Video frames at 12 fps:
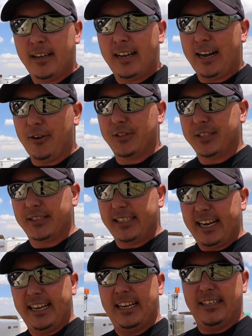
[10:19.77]
I was
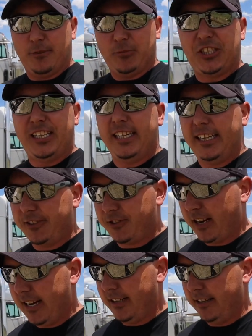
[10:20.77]
getting into the machining
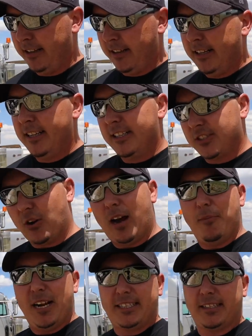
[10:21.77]
trade. So I
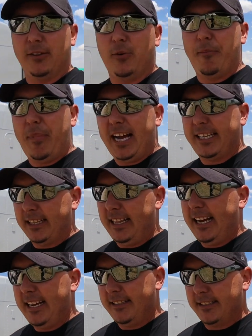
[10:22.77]
basically went back to
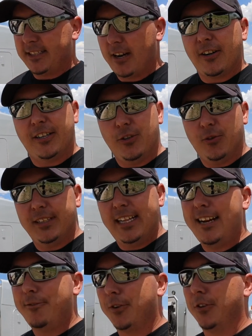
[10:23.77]
that and started doing
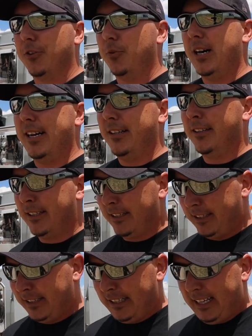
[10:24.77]
that for a little while.
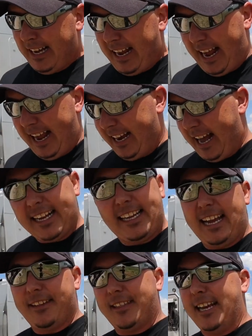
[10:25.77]
And I
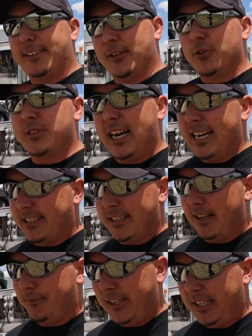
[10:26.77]
can't thank those guys
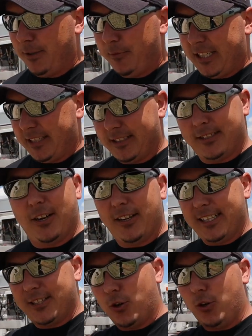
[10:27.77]
enough either, because during
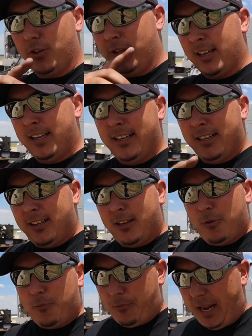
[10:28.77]
this whole
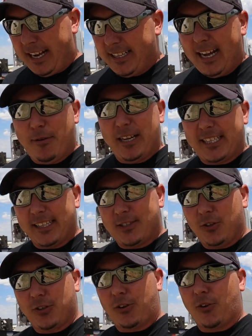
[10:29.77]
pandemic, this
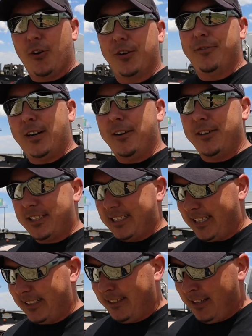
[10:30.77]
whole coronavirus
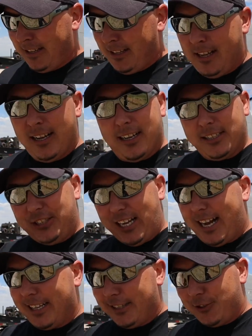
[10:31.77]
thing,
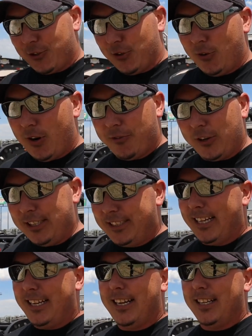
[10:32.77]
John and Drew over at
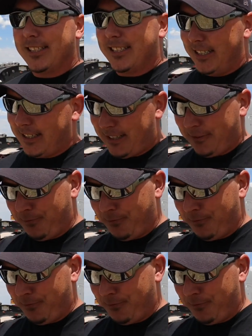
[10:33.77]
Jet Helseth,